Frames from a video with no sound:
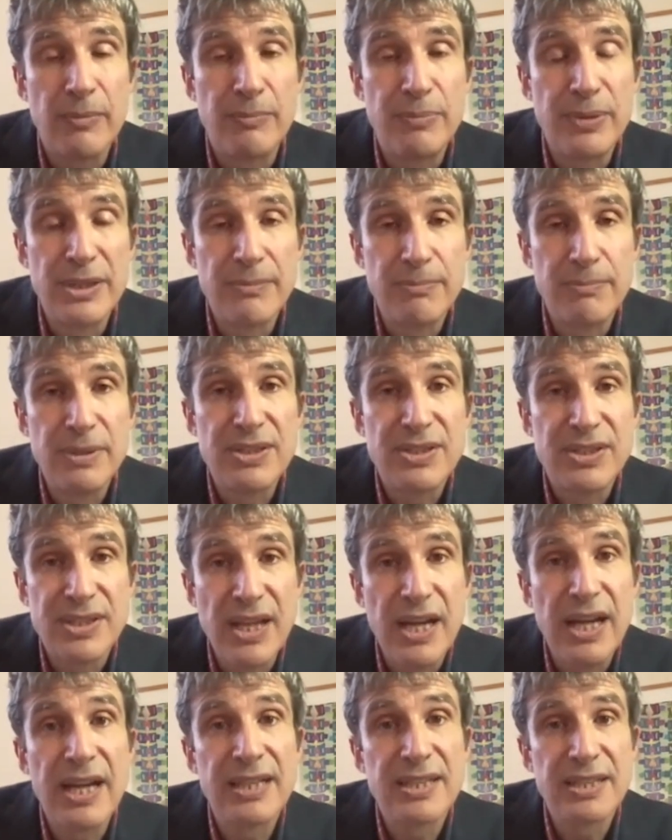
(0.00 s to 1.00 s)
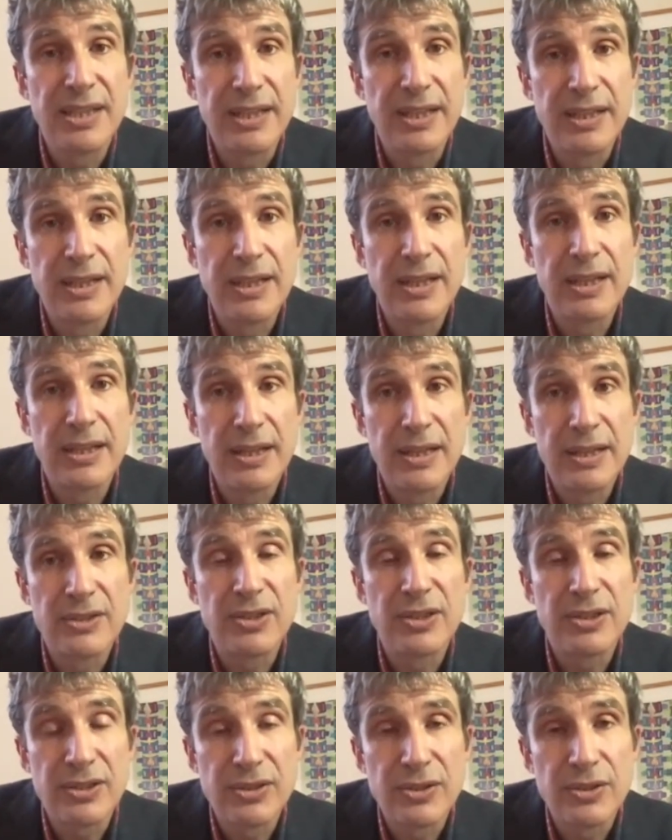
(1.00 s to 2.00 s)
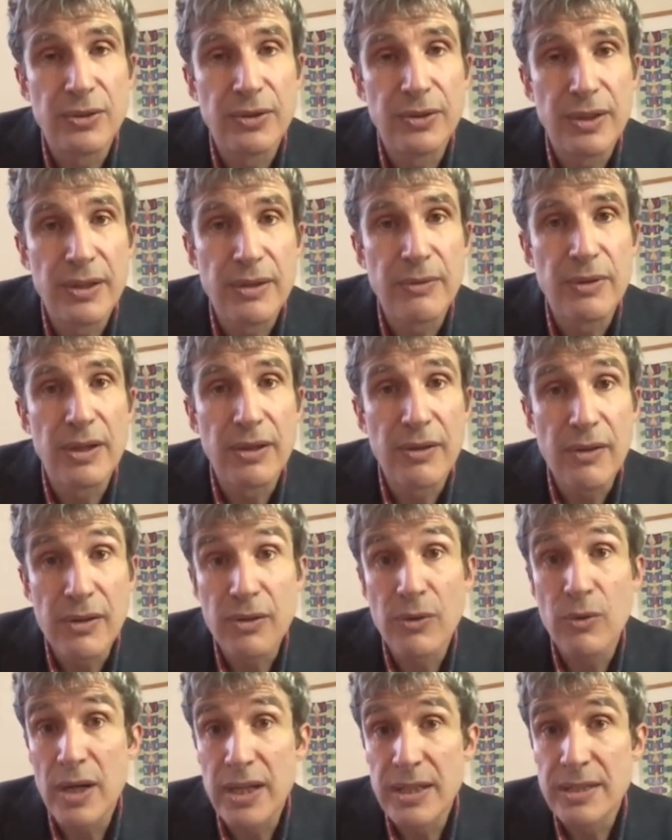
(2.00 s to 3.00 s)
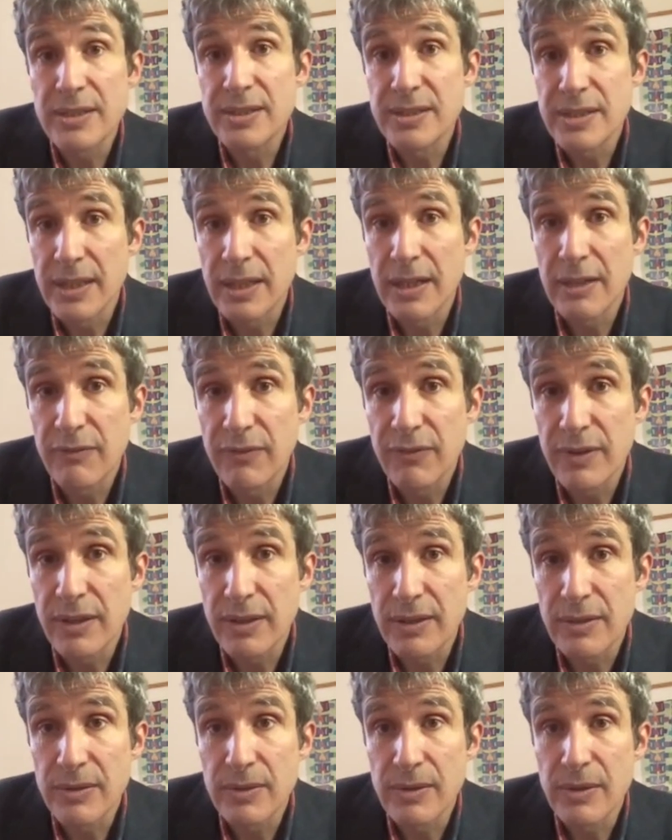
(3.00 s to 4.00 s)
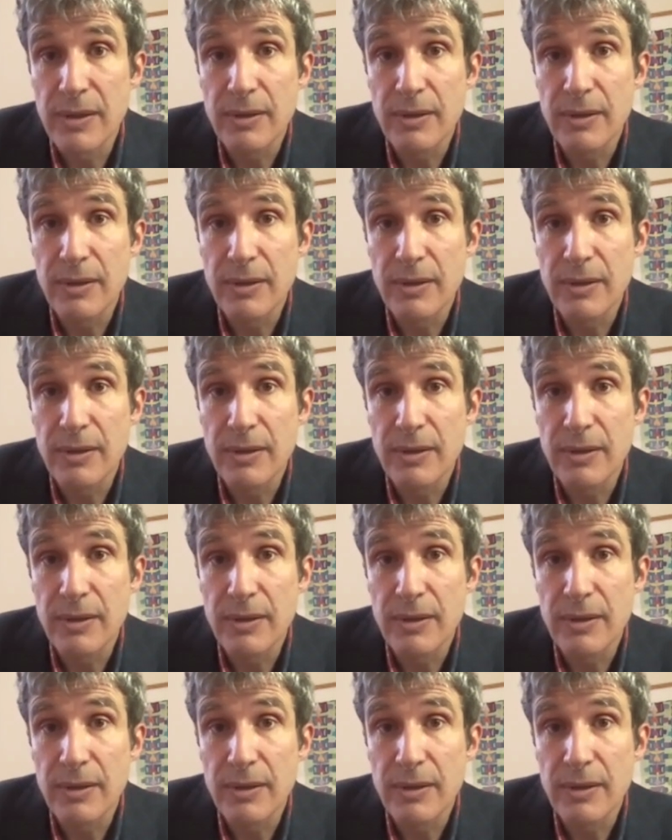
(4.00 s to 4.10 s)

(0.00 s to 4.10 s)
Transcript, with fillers: be, be certain eh, eh, to, to eh, quite a significant